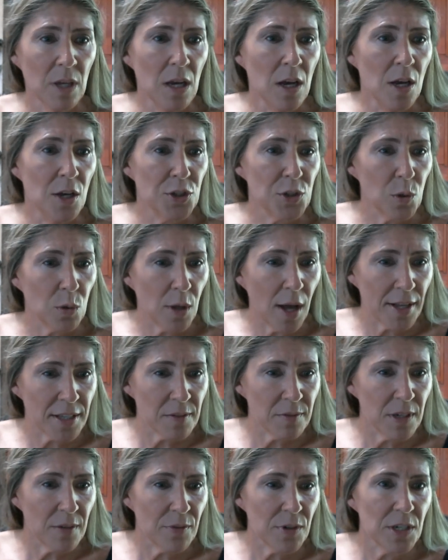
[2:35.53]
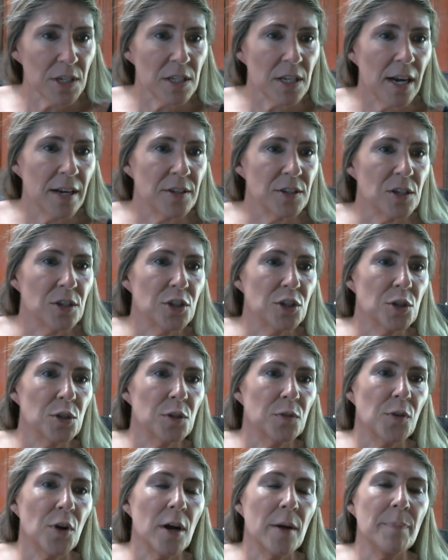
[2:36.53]
So lots of different designs to
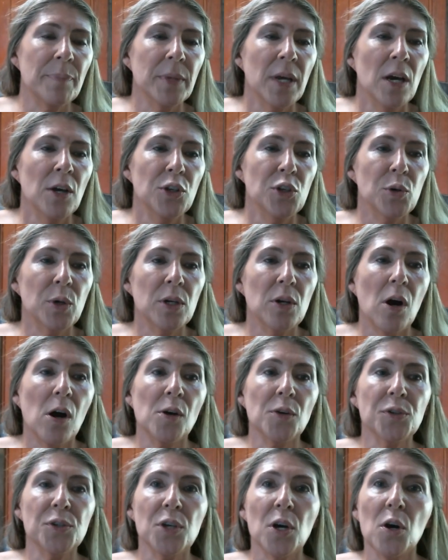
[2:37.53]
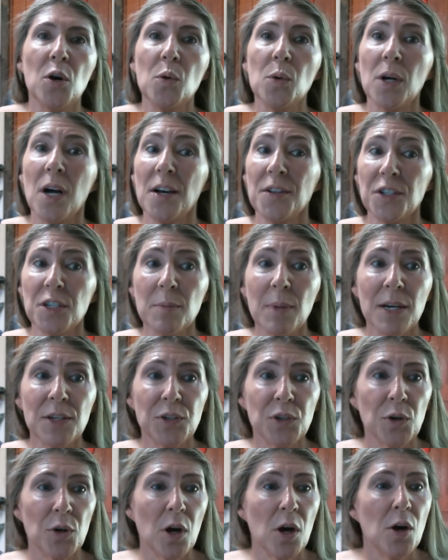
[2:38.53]
choose from. You could also
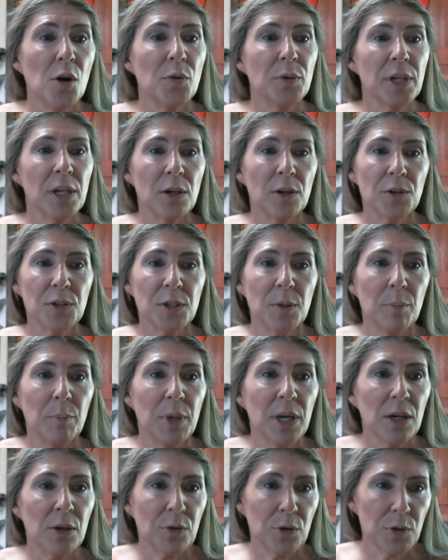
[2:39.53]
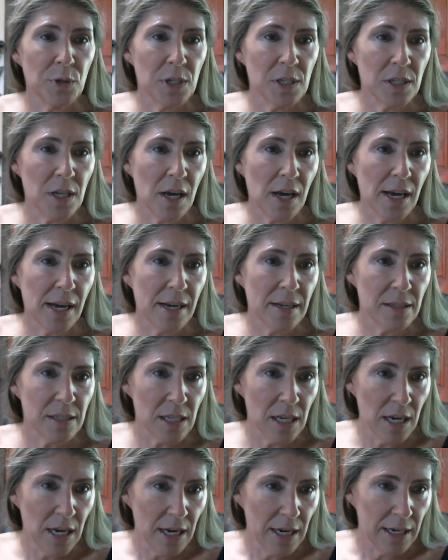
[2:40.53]
customize your own. Here are some pit crew designs.
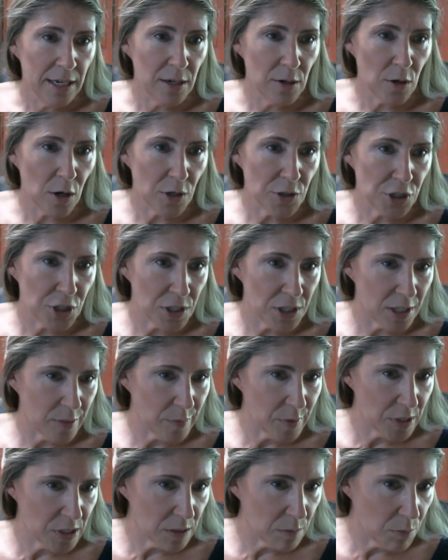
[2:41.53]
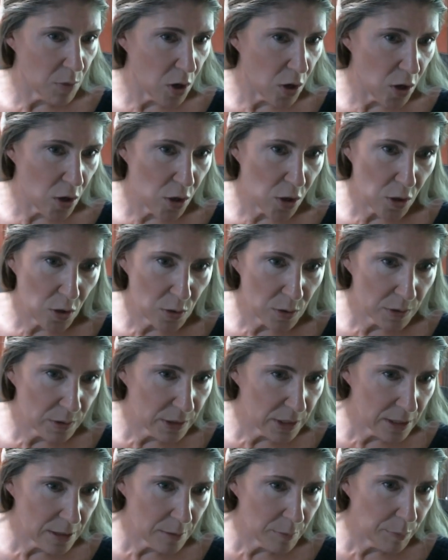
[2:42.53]
Here are just some small
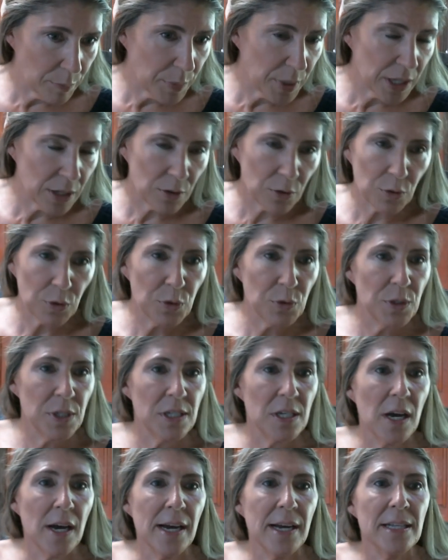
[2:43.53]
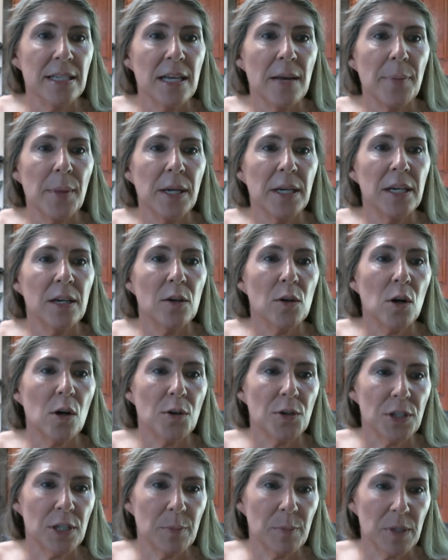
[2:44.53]
little pit crew designs. And then here
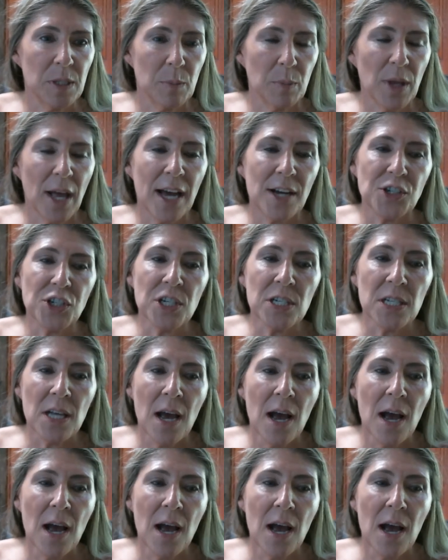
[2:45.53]
are some splashes.